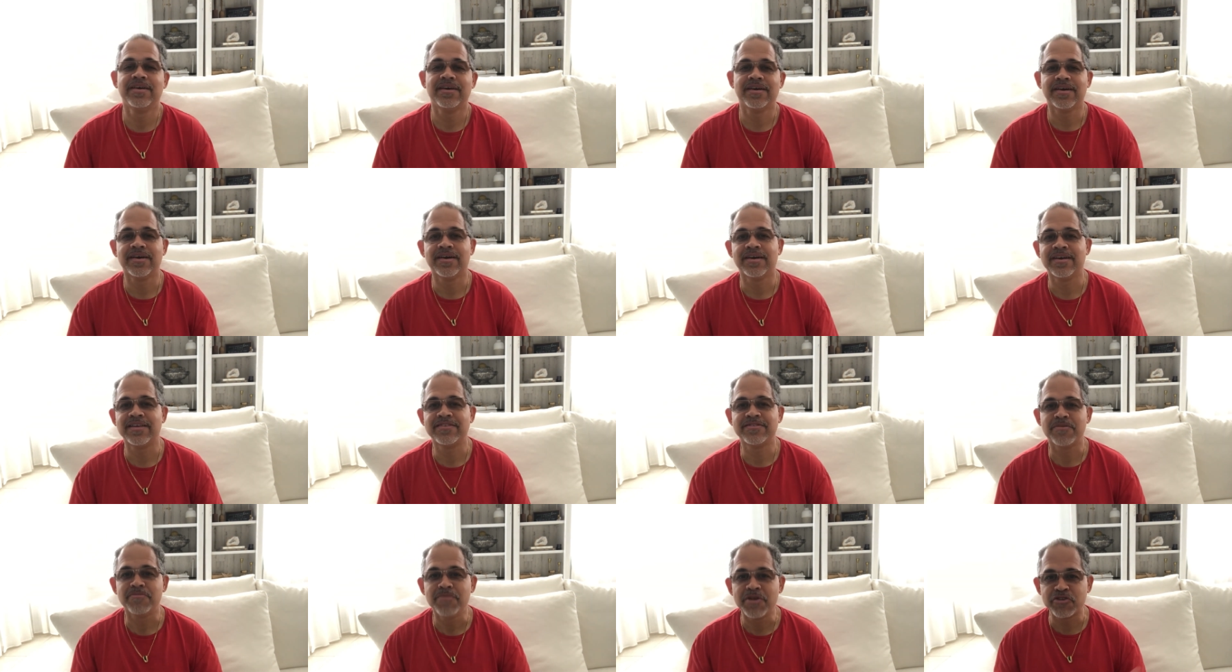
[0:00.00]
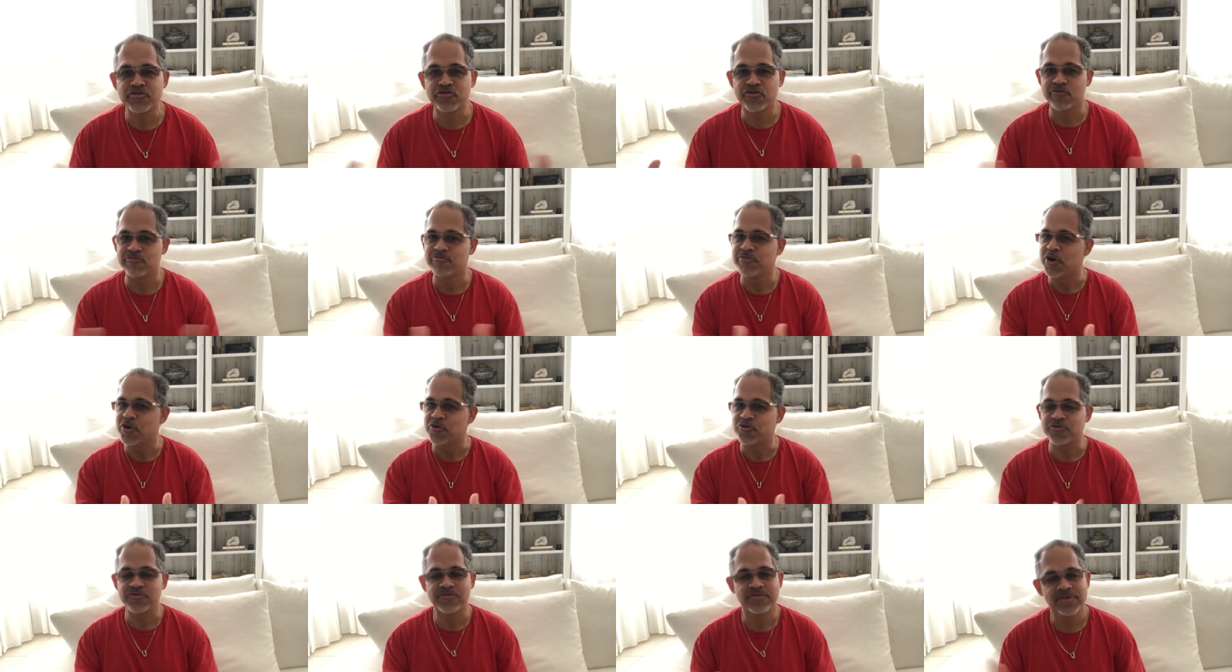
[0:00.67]
It's a mixture of
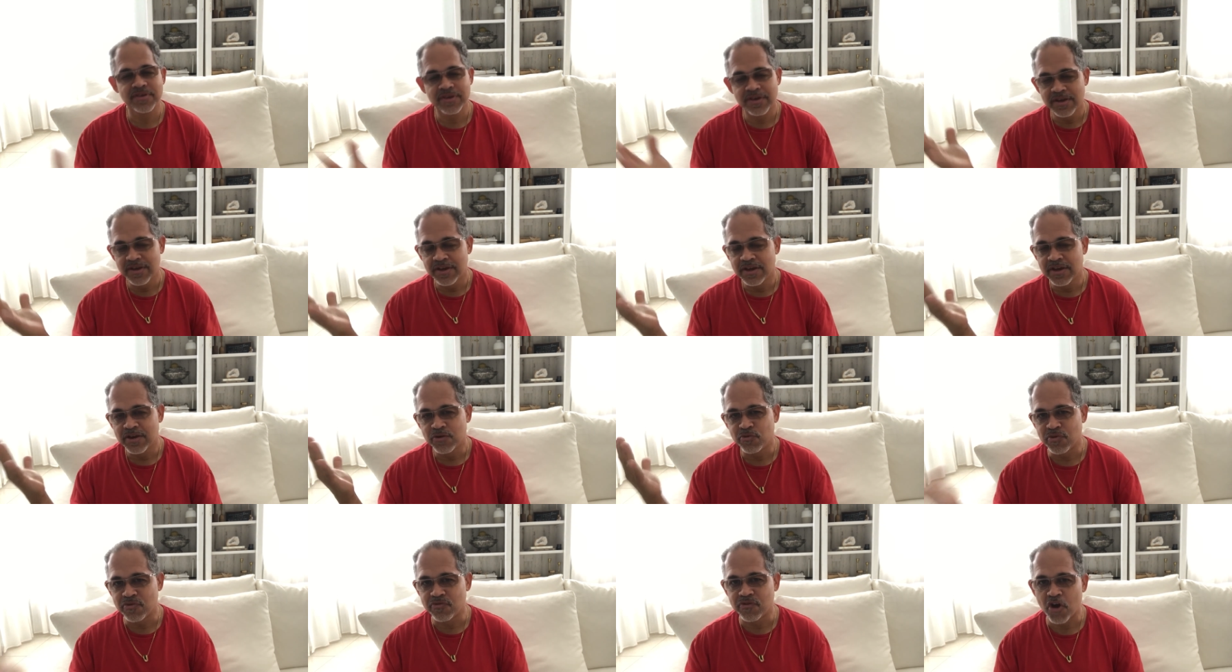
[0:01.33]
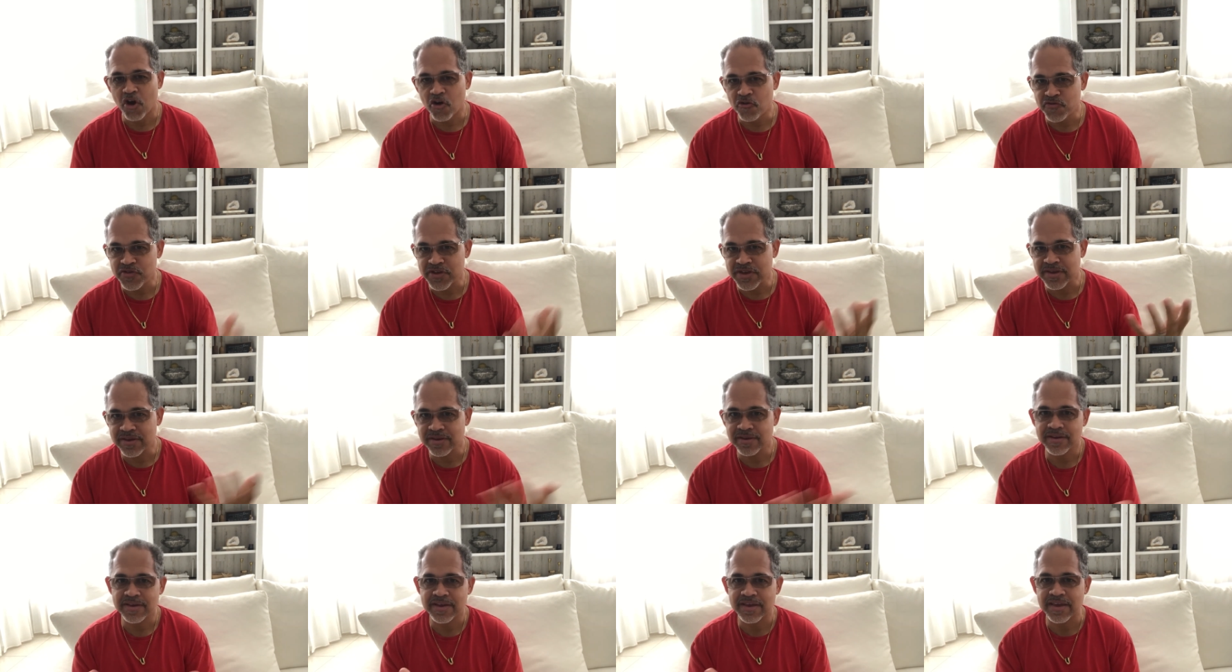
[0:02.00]
both. Revolving
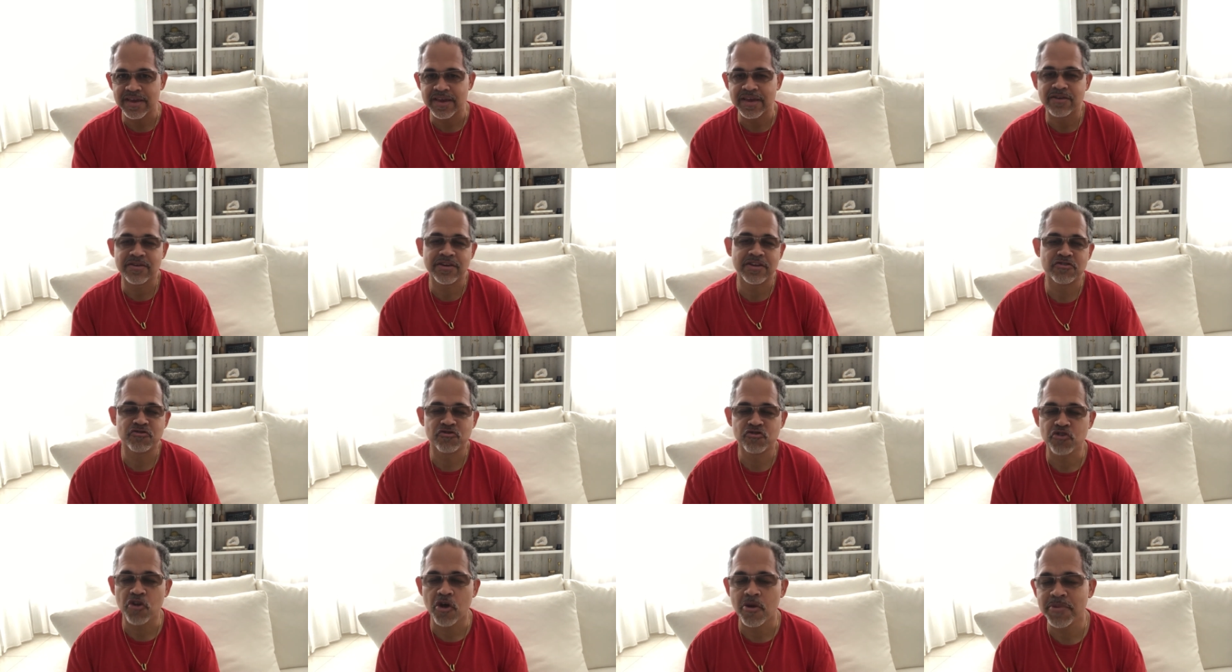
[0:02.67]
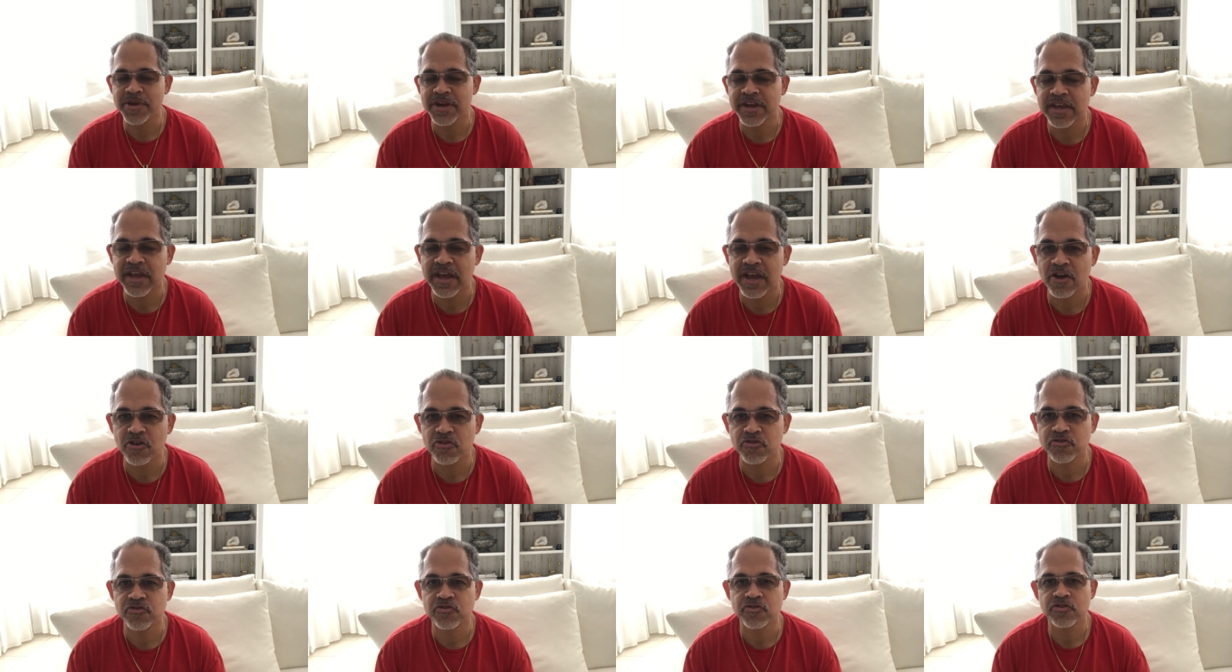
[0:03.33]
and installment
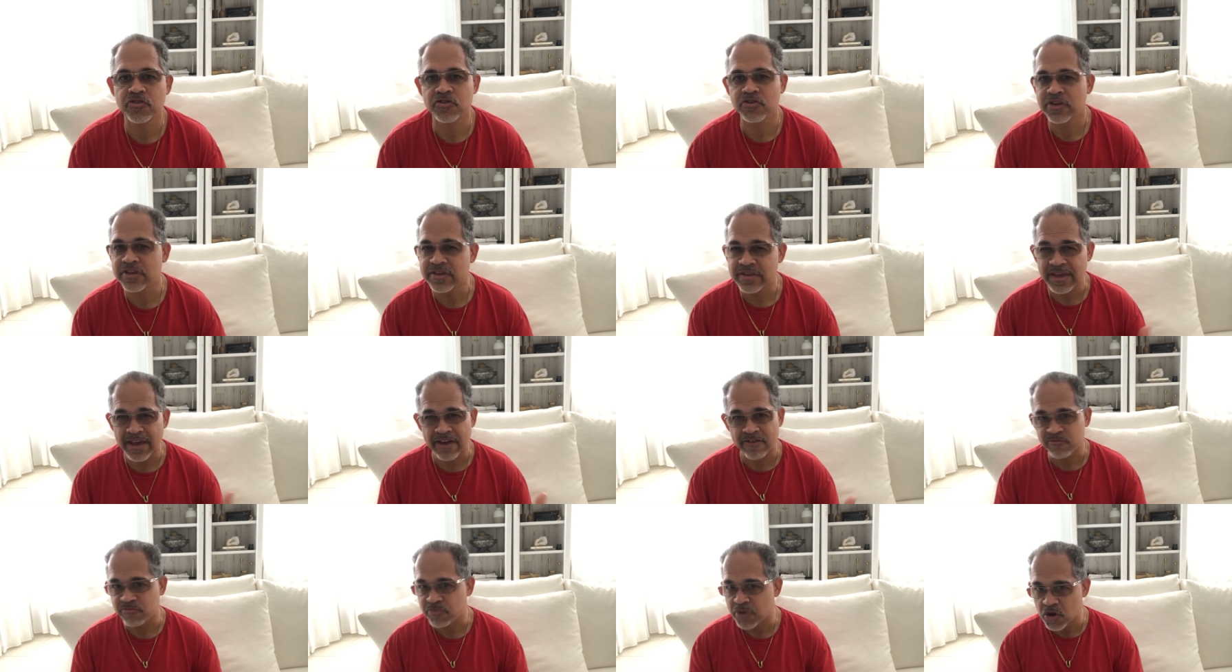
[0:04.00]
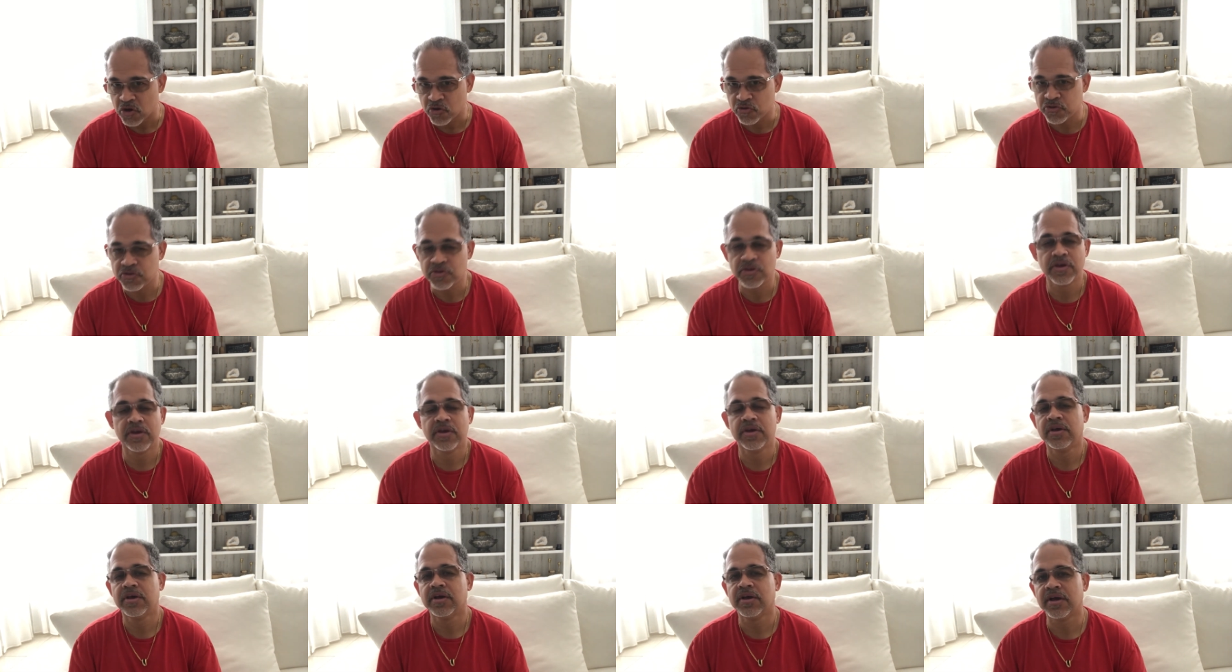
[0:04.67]
accounts, you need to have both
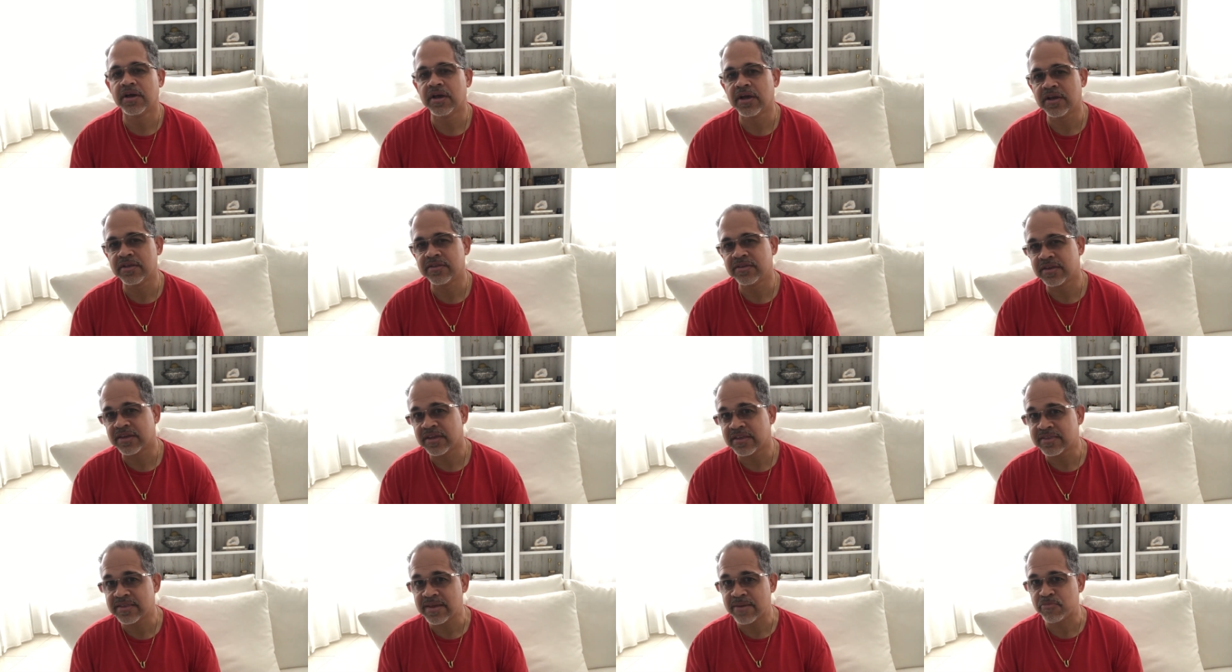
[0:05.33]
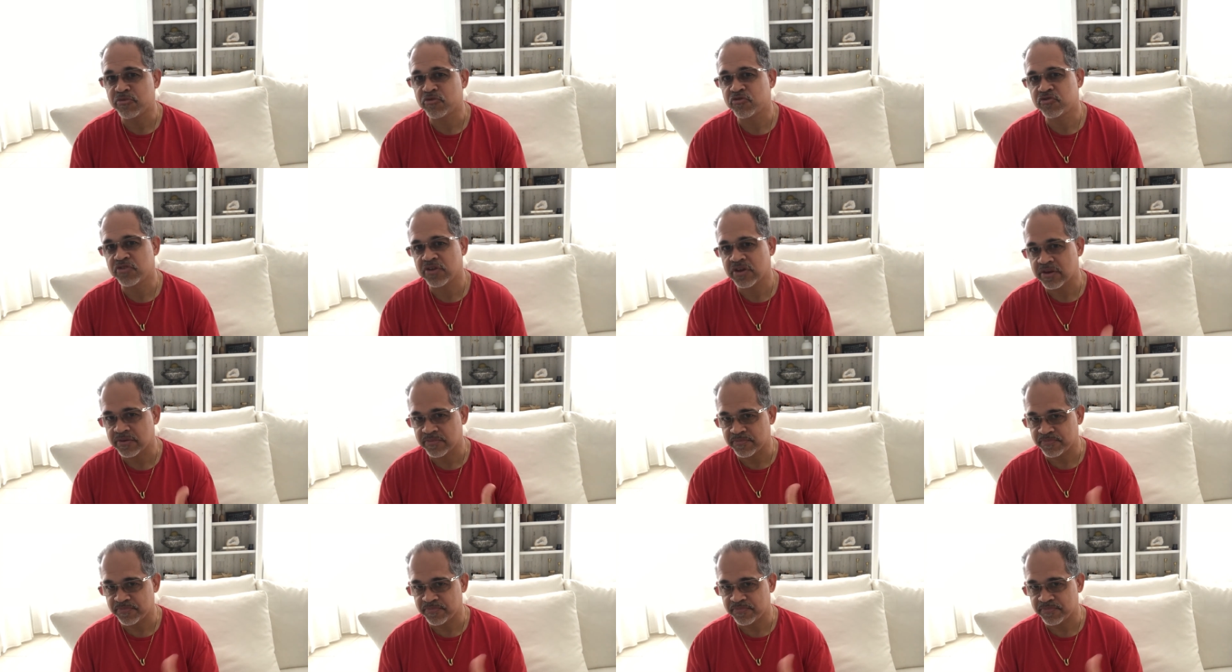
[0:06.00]
to get 10%